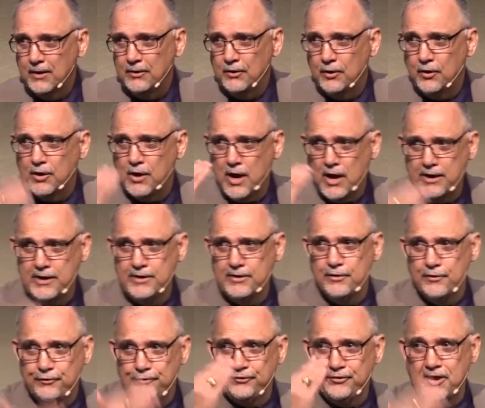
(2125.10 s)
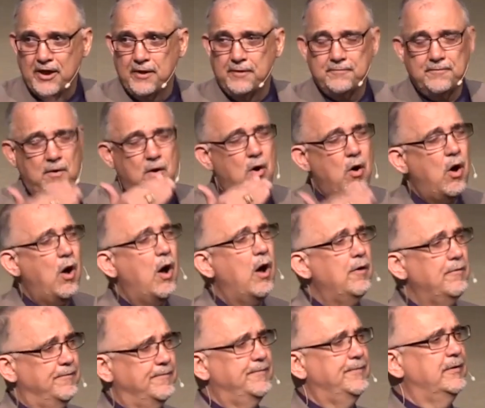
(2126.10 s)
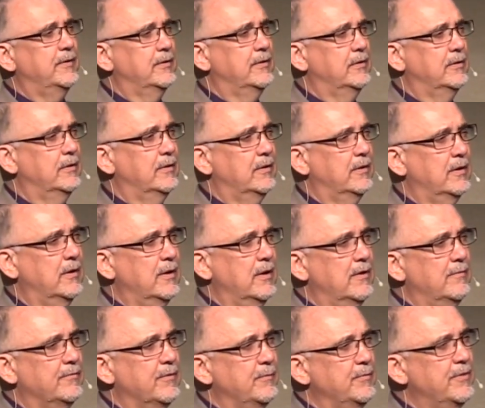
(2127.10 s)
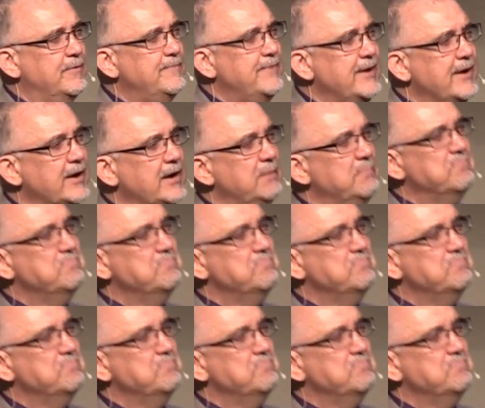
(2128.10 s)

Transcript: You're cutting yourself off from the very